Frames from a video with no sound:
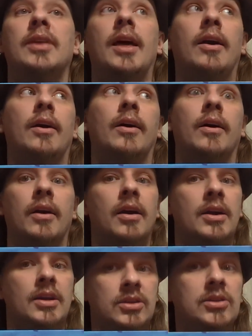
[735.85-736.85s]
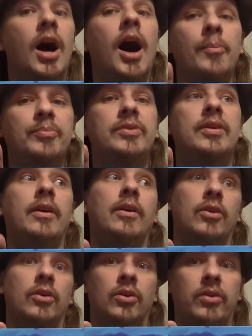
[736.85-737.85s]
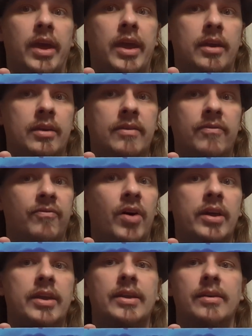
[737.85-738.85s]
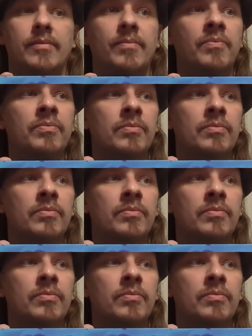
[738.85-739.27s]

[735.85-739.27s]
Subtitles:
They are top tier, like fucking,